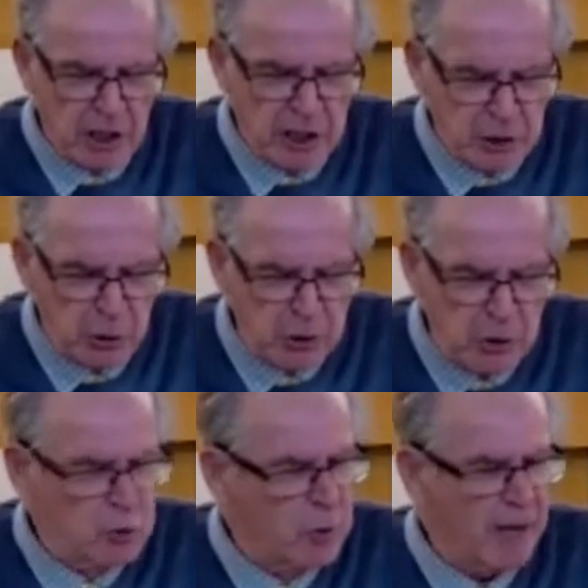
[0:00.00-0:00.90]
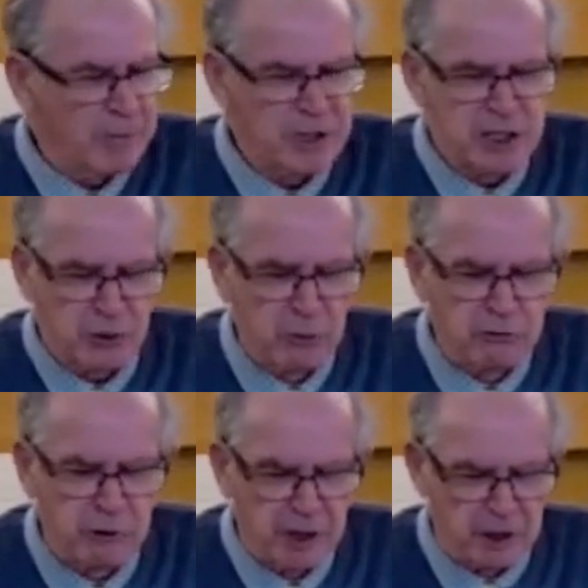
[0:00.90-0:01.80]
so you might be so
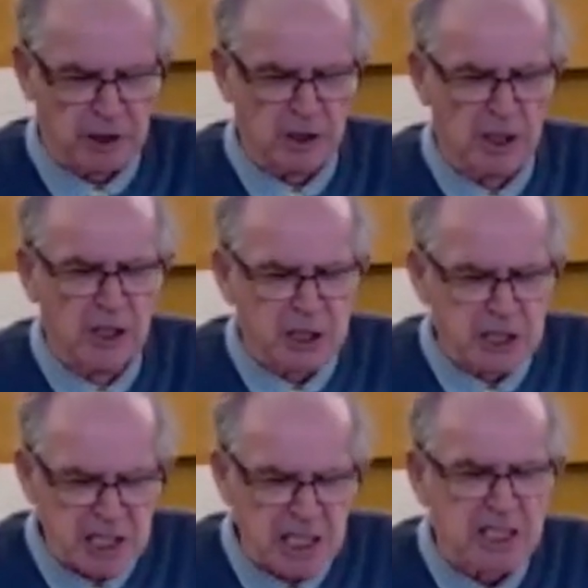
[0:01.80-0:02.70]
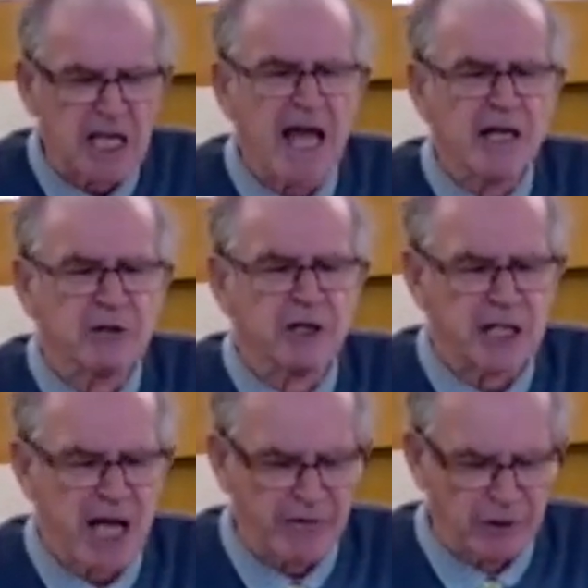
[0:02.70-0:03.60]
thrilled to see us enter
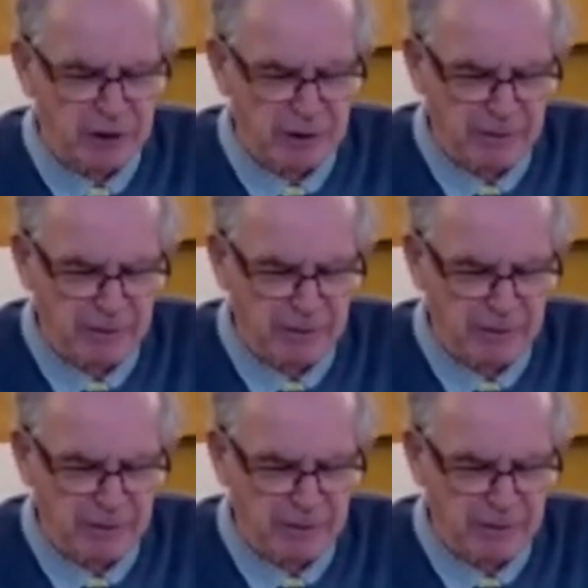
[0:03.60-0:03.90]
into heaven.